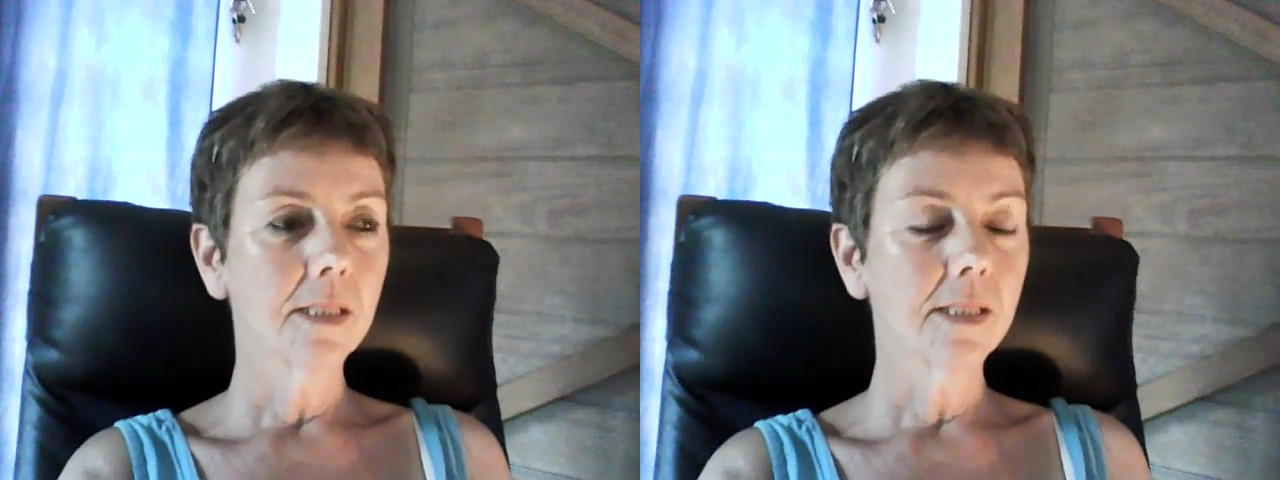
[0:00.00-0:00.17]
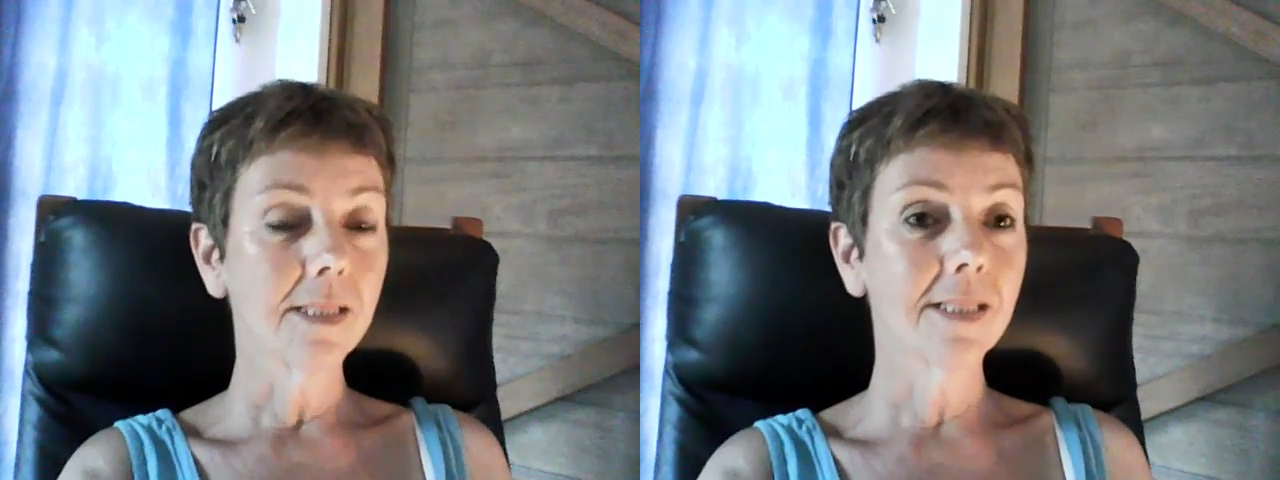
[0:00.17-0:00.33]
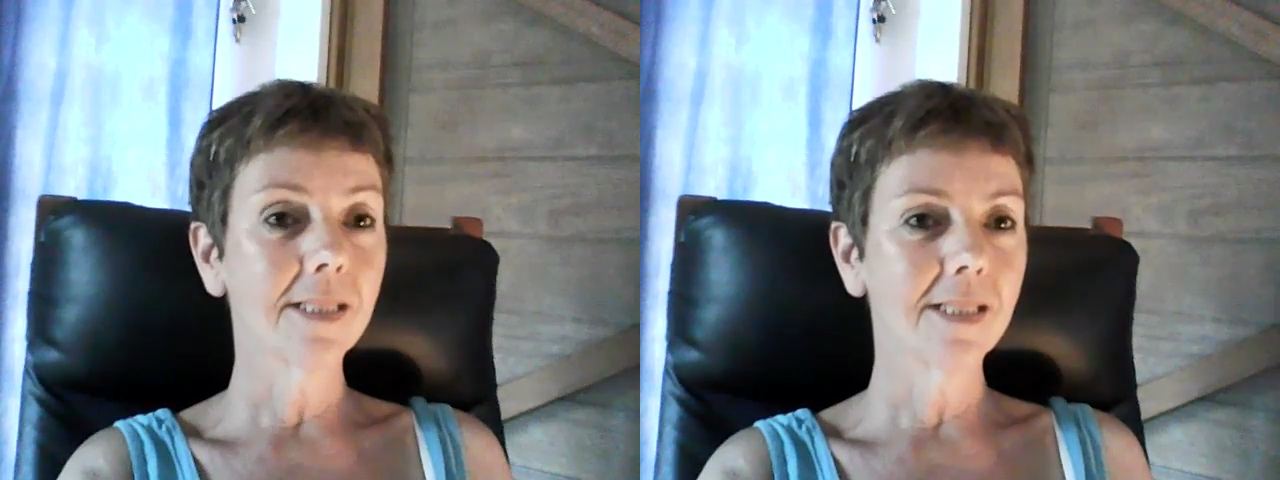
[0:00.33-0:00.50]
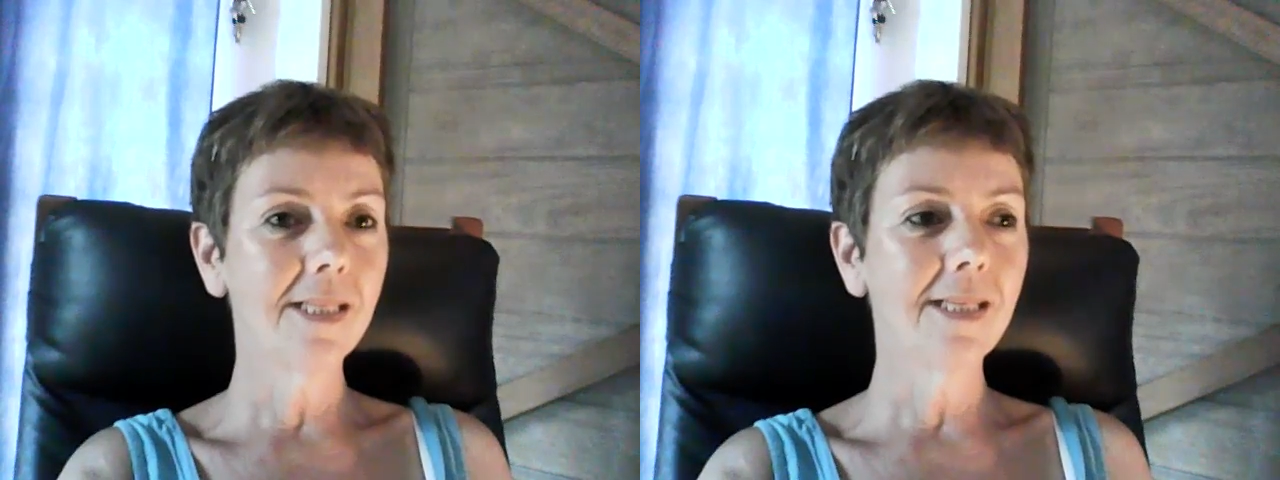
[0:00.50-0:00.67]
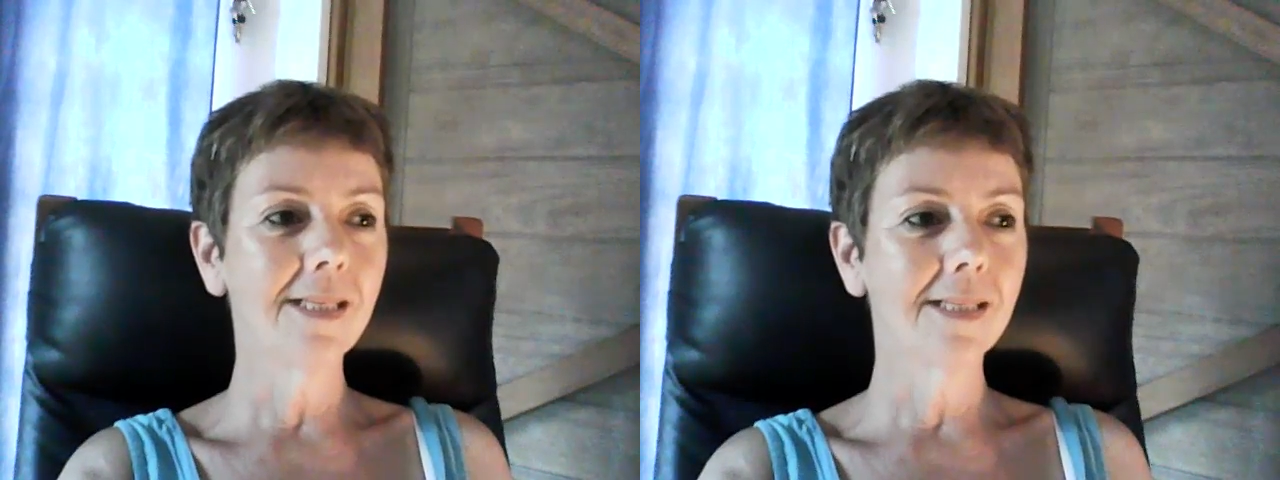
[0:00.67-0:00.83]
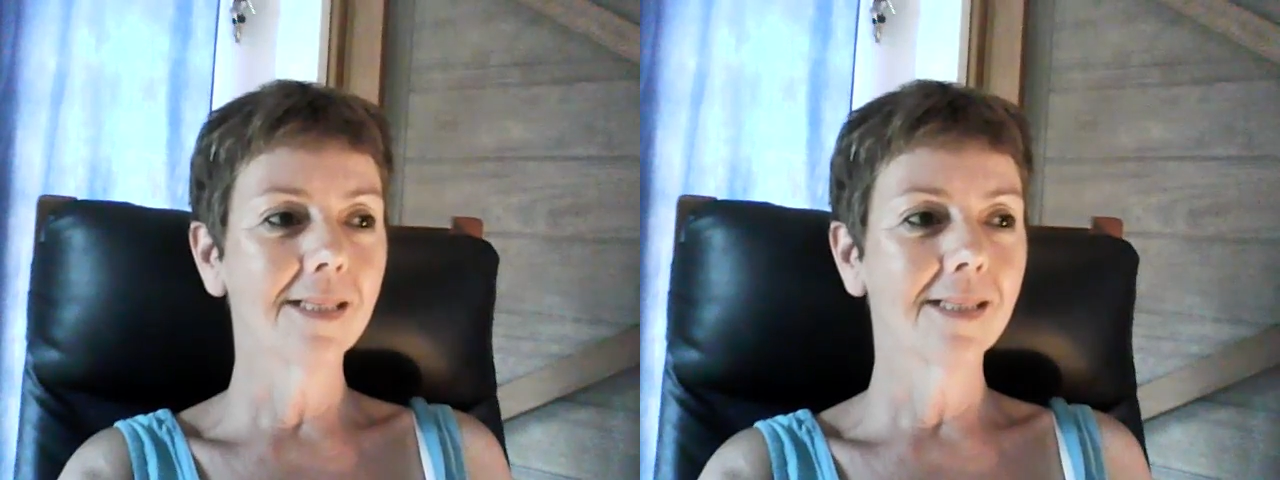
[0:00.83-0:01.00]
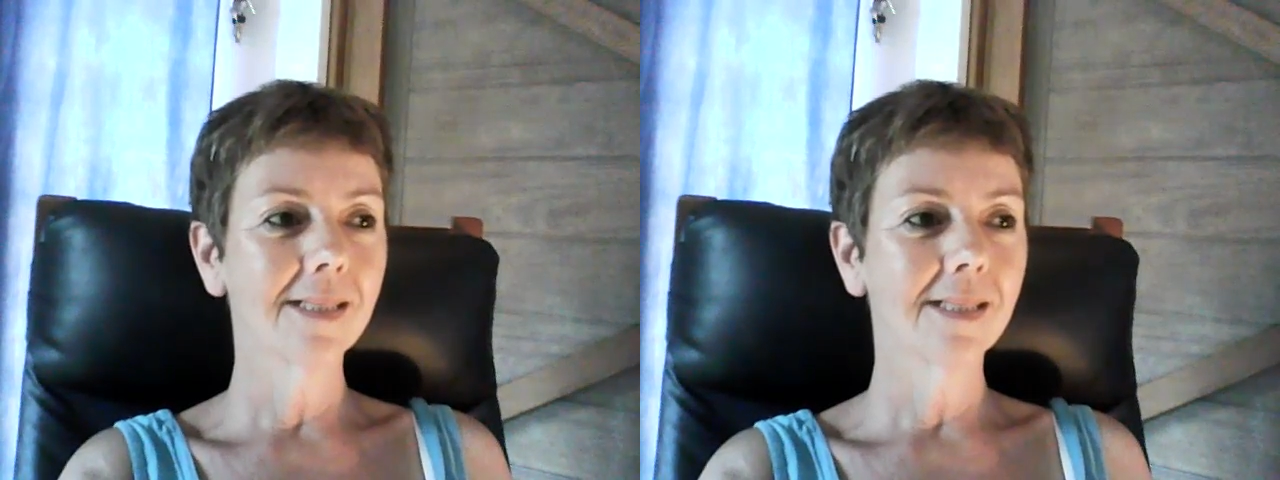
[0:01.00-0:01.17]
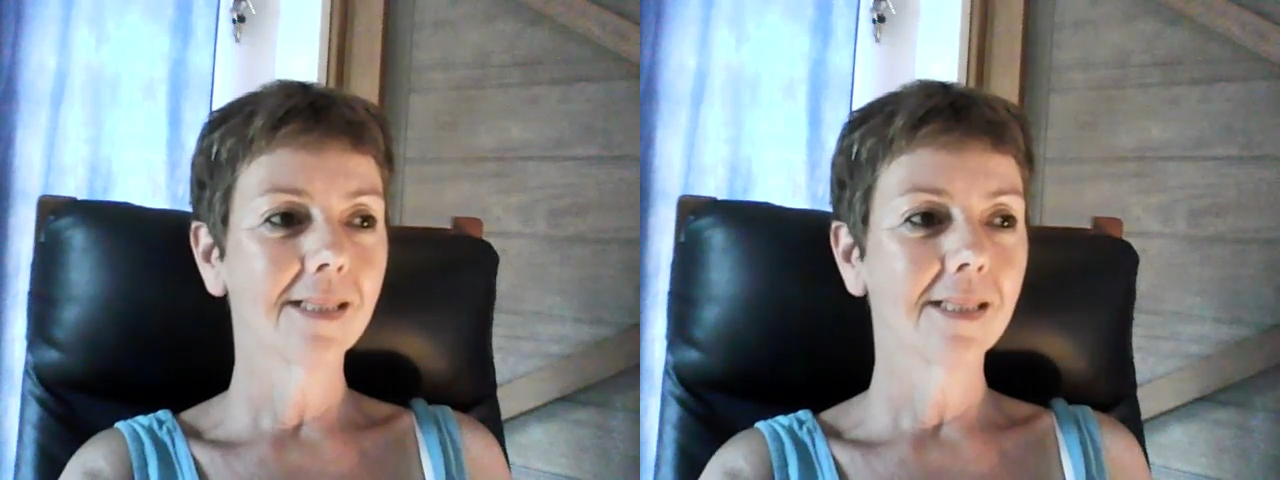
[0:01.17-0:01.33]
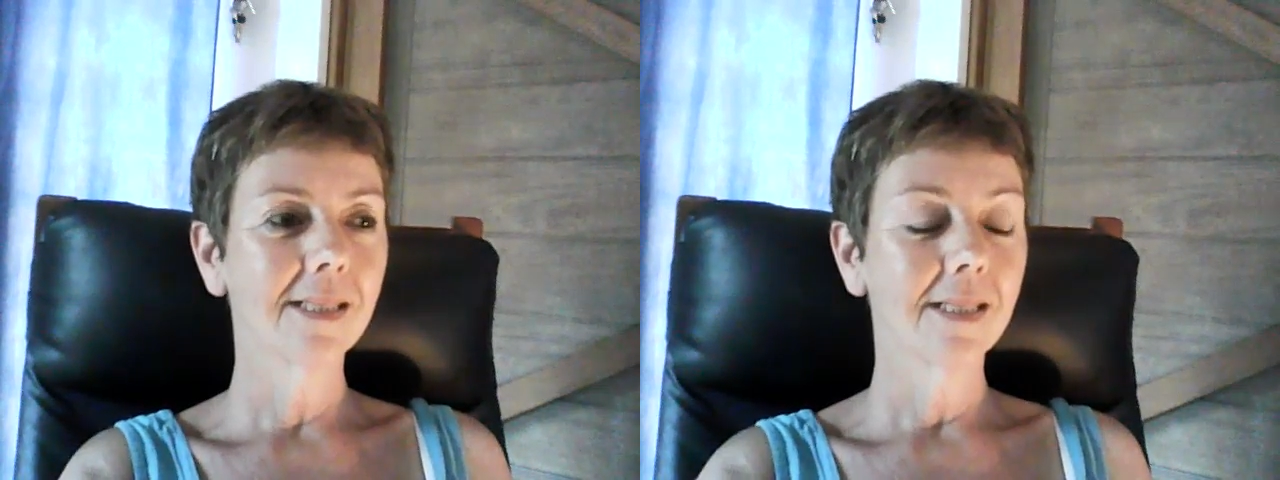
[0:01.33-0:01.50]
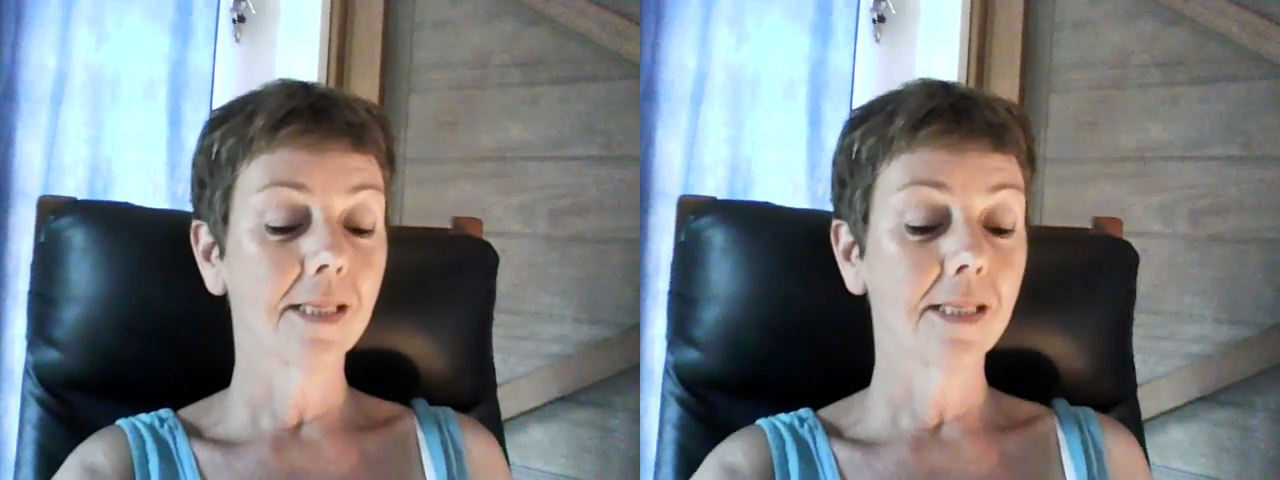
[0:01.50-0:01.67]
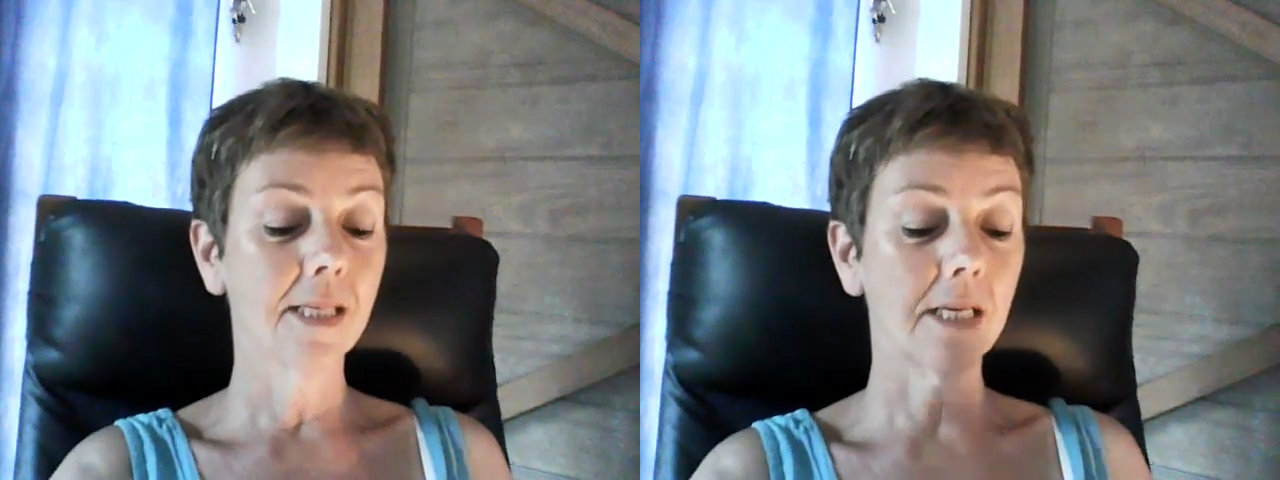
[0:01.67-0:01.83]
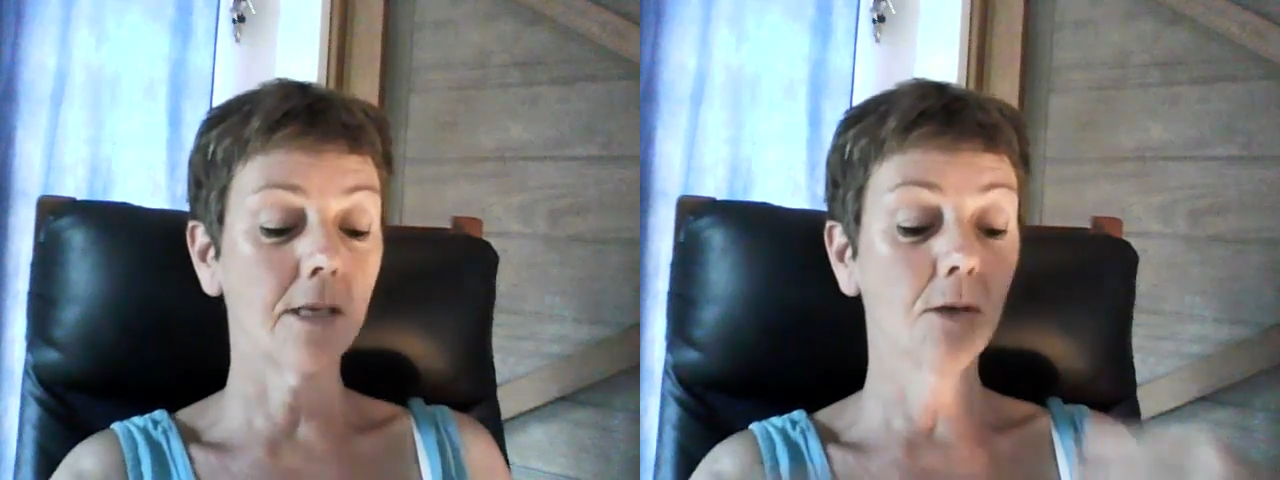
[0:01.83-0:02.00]
This seed,
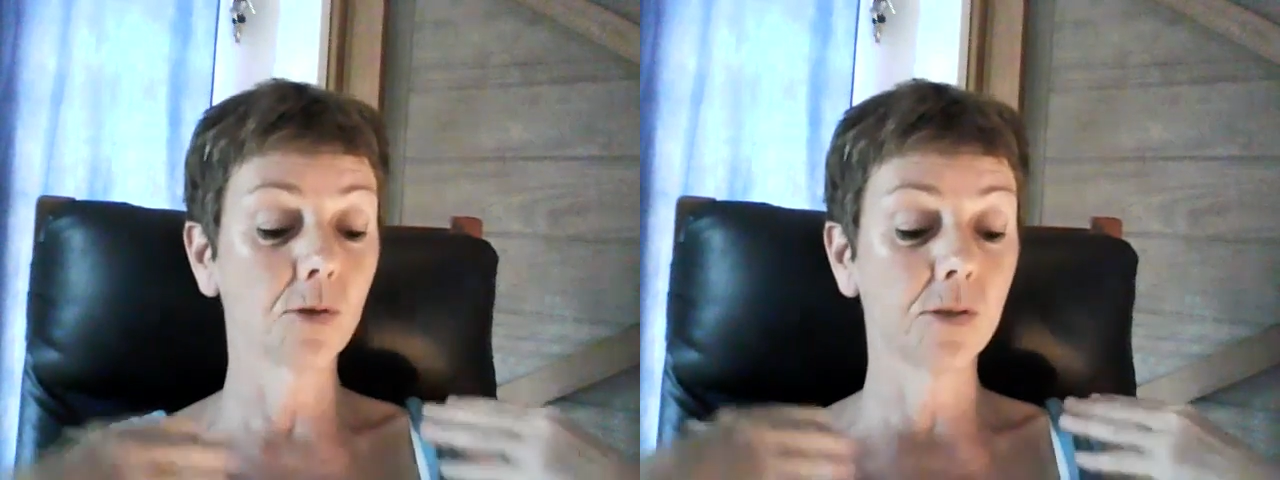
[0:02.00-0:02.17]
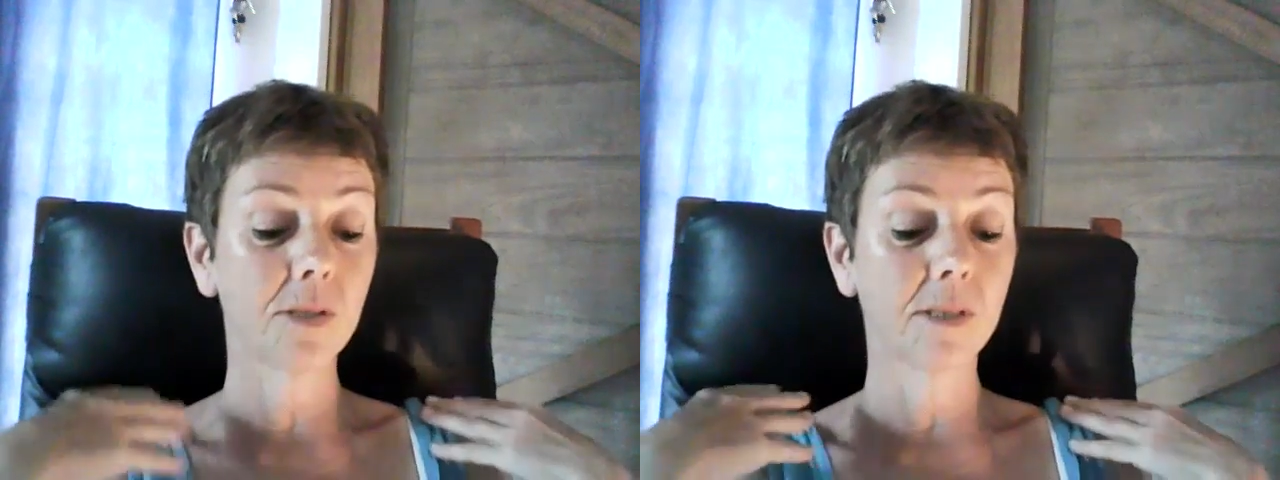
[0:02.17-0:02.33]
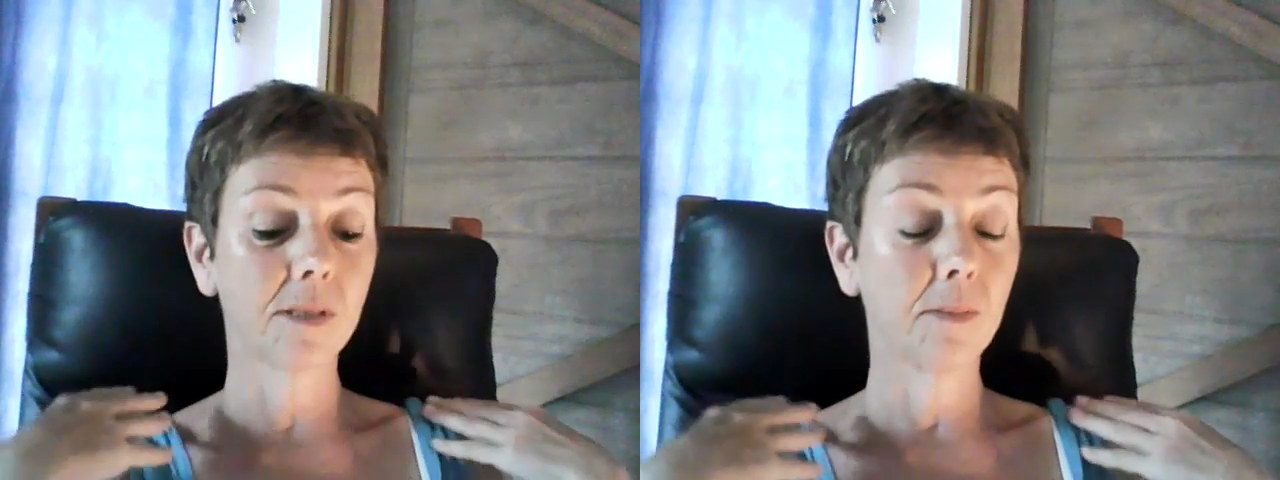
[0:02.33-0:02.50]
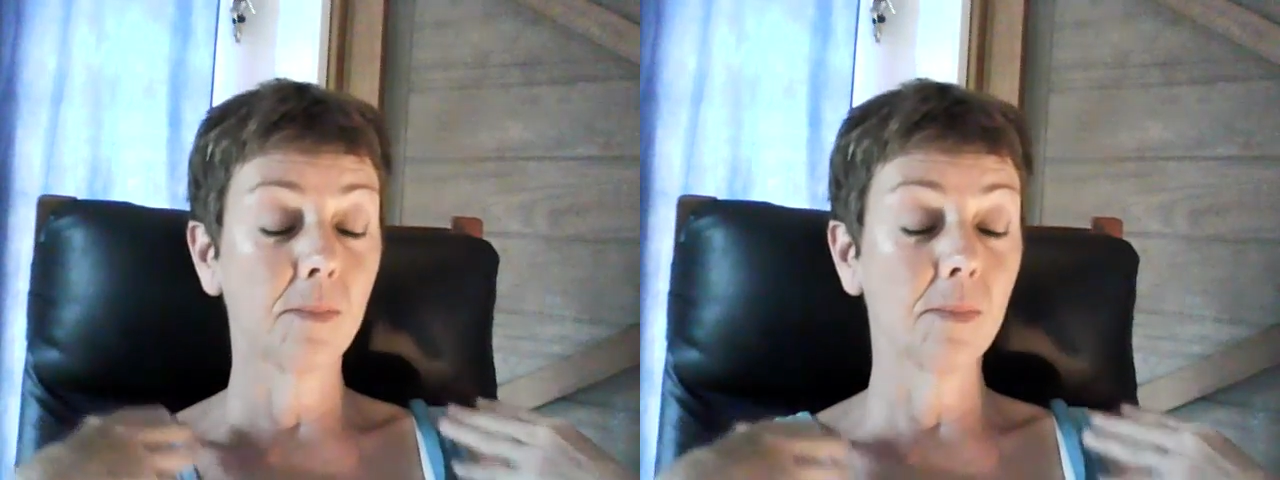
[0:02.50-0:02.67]
and I got